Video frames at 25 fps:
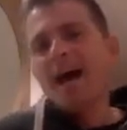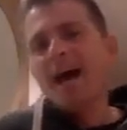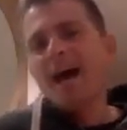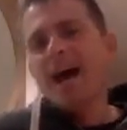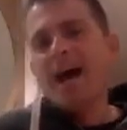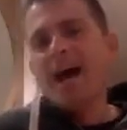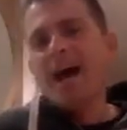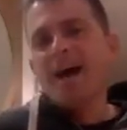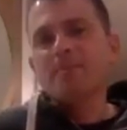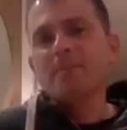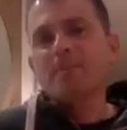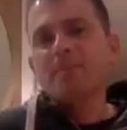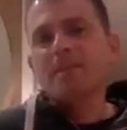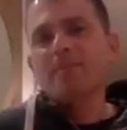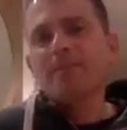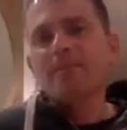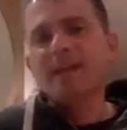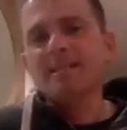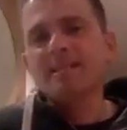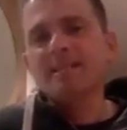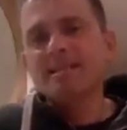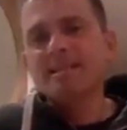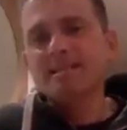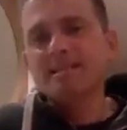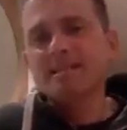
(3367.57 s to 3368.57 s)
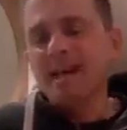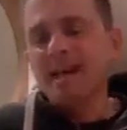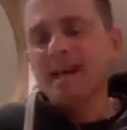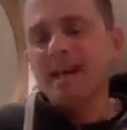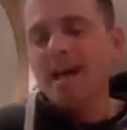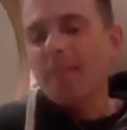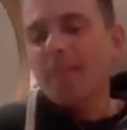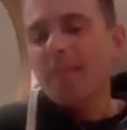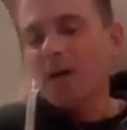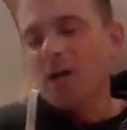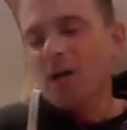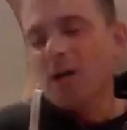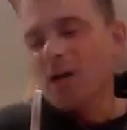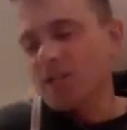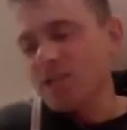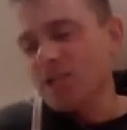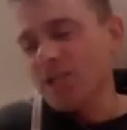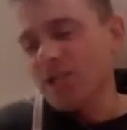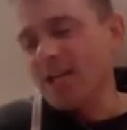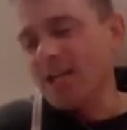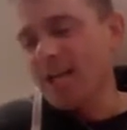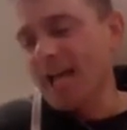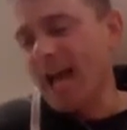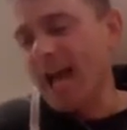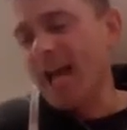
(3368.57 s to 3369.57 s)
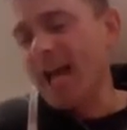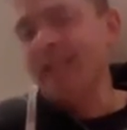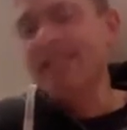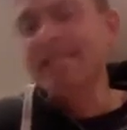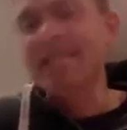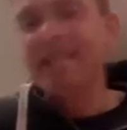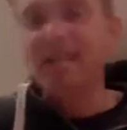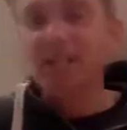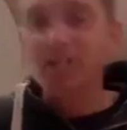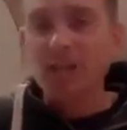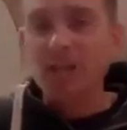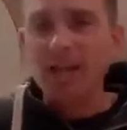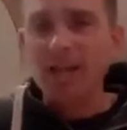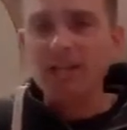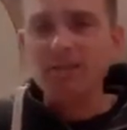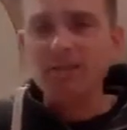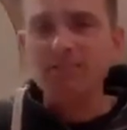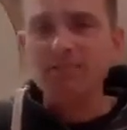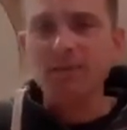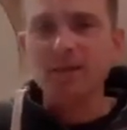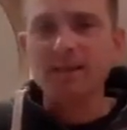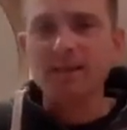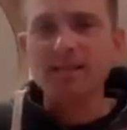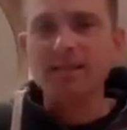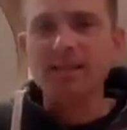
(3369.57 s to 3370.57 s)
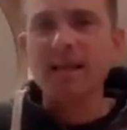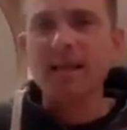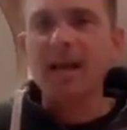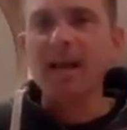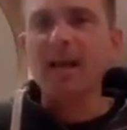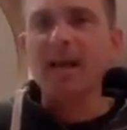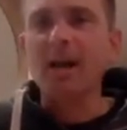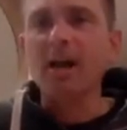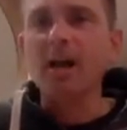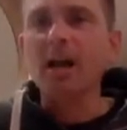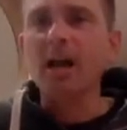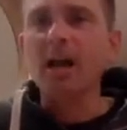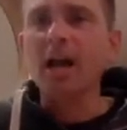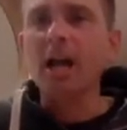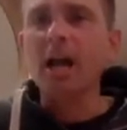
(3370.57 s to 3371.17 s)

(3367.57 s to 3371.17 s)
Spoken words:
events person and education person at our